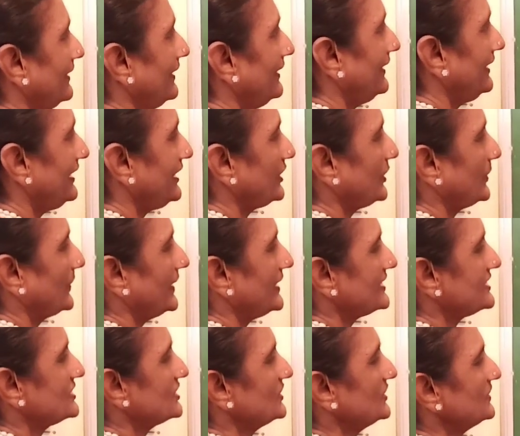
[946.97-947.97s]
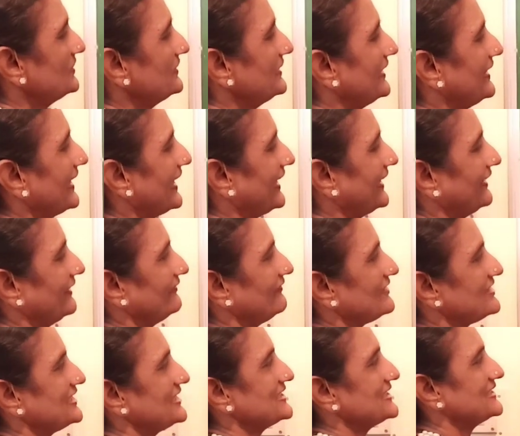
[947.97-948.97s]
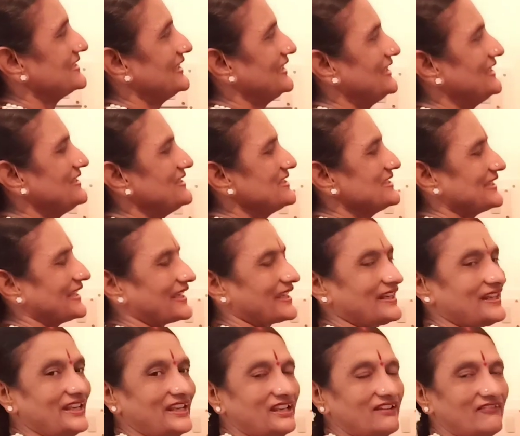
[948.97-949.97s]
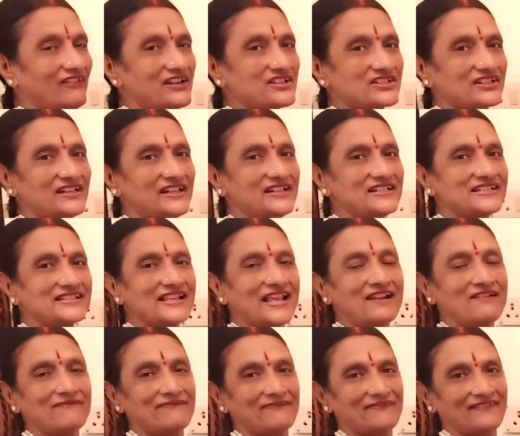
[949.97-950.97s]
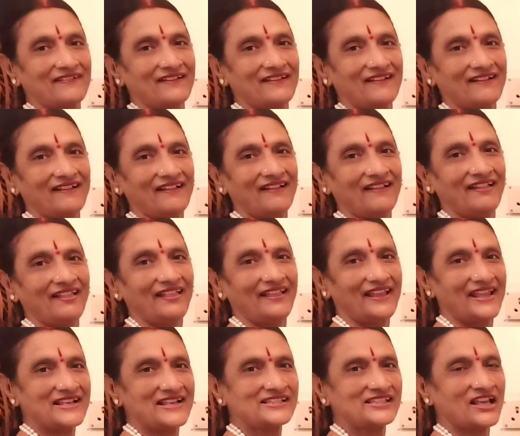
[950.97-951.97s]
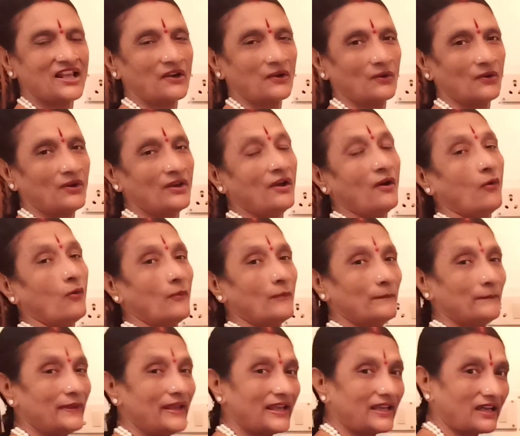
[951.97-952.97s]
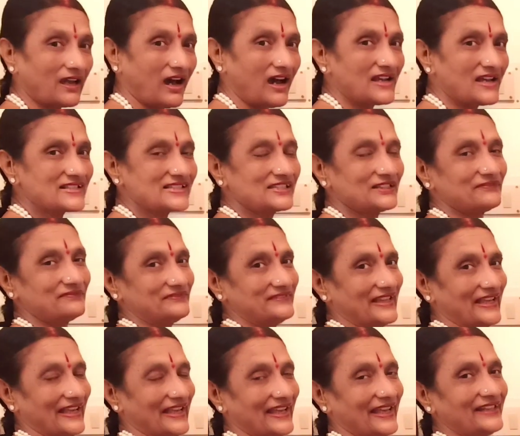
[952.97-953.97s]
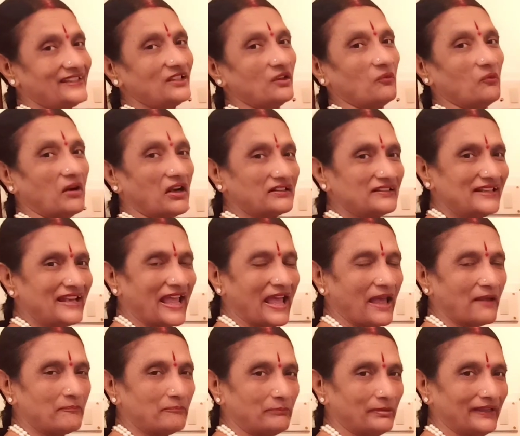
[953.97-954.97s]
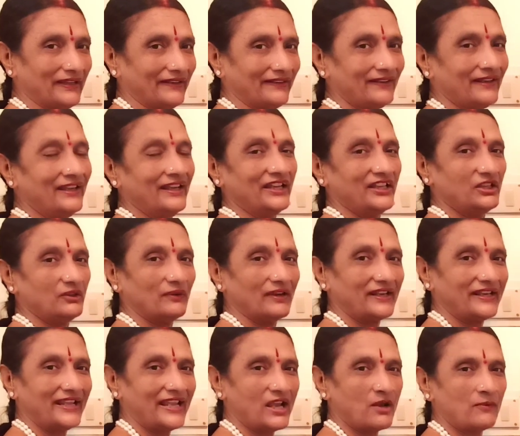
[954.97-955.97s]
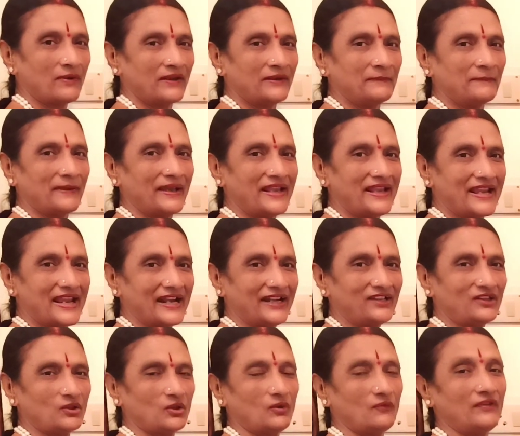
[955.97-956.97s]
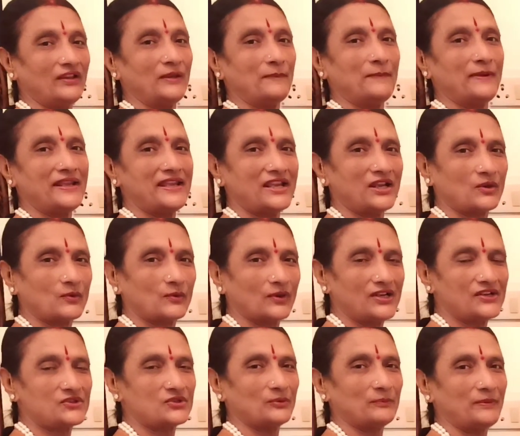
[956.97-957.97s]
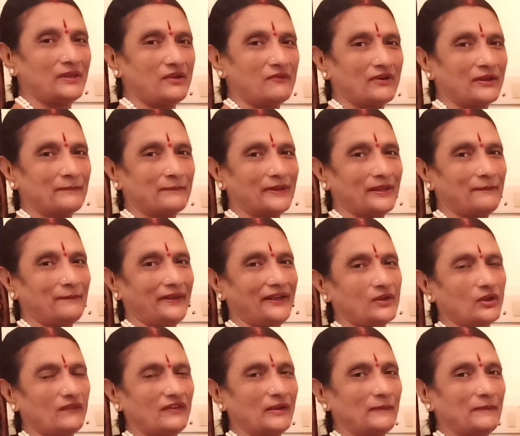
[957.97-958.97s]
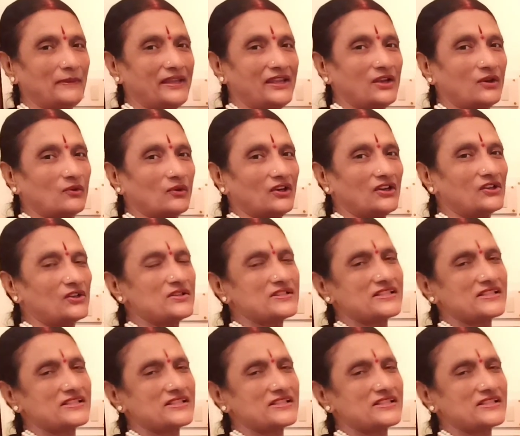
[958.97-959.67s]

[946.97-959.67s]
equal to 9, which is the second equation itself. Yes or no? Because of that, what will happen? Your a1 by a2 will be equal to b1 by b2 will be equal to